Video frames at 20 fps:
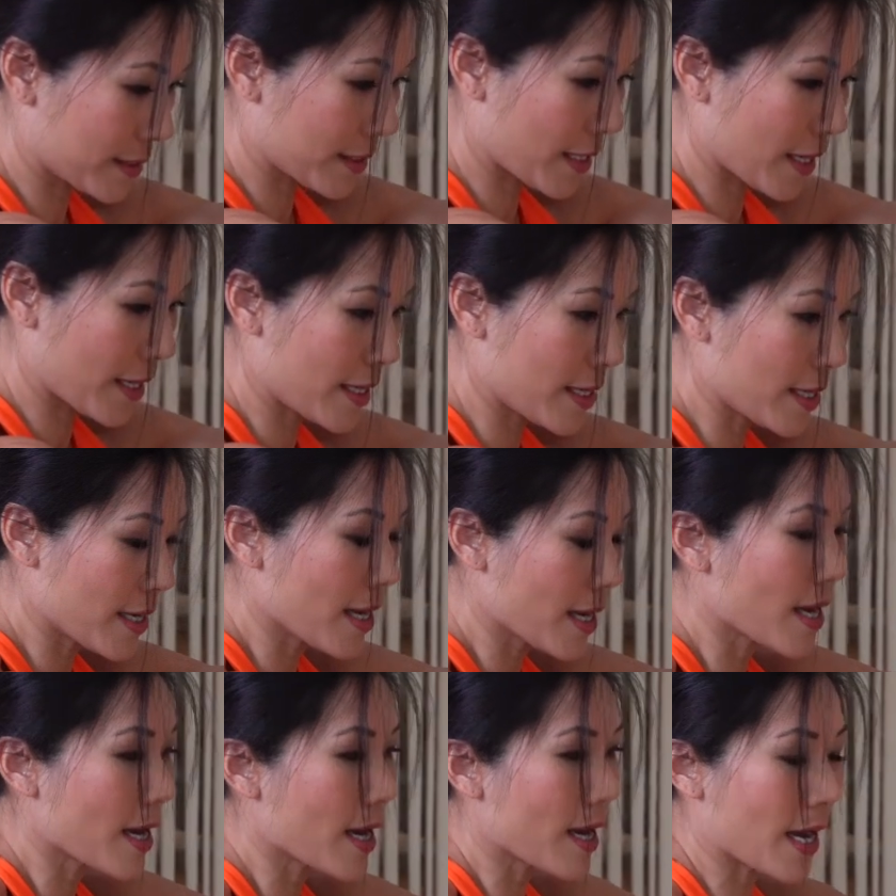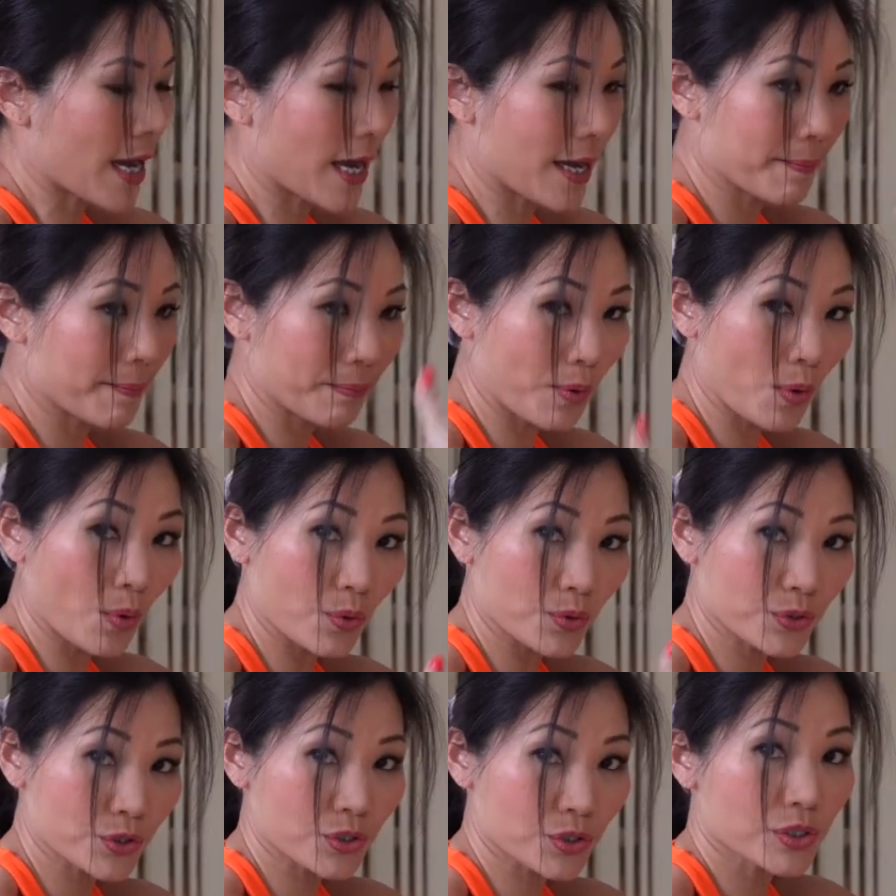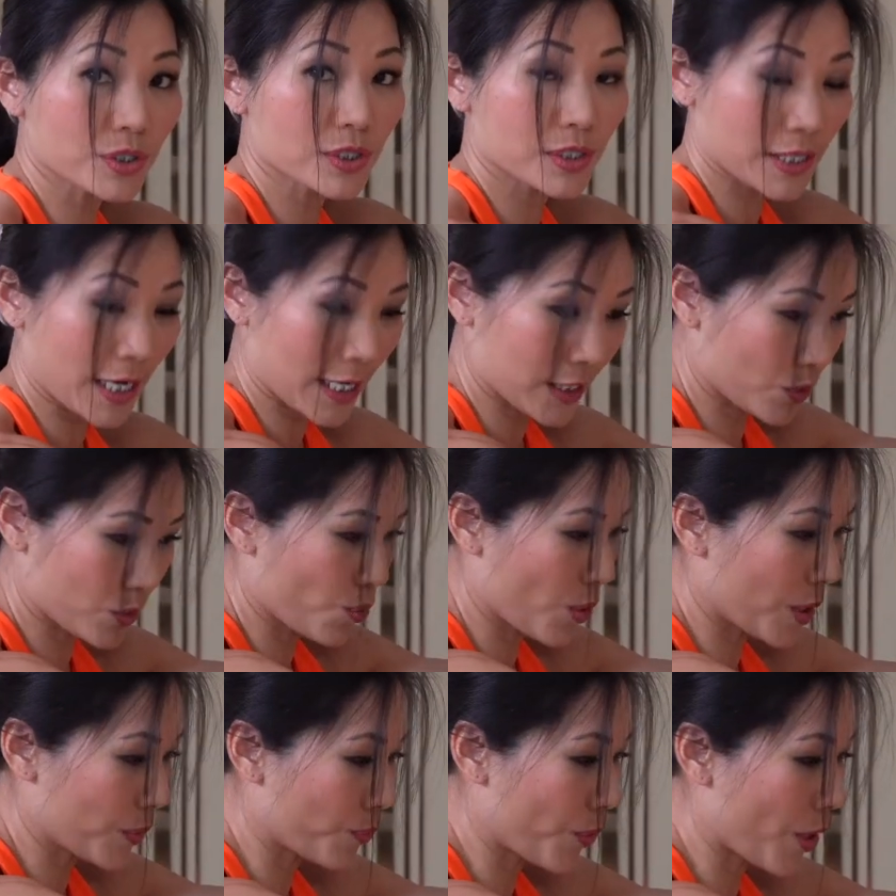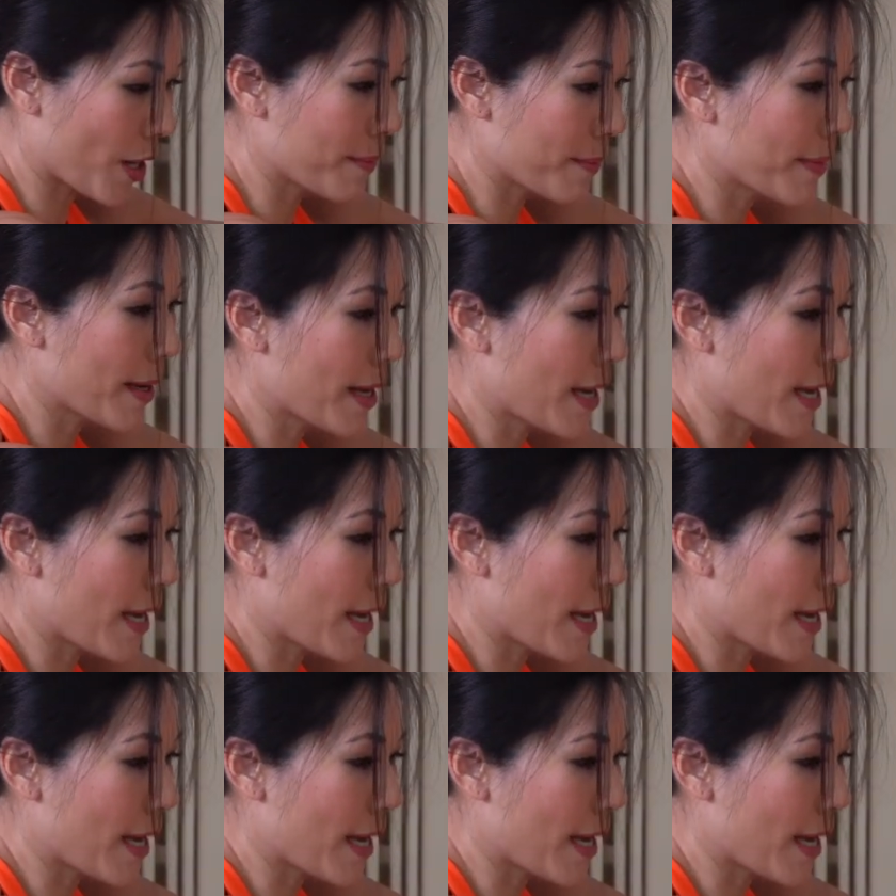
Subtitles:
Okay, and pause. That's one rep,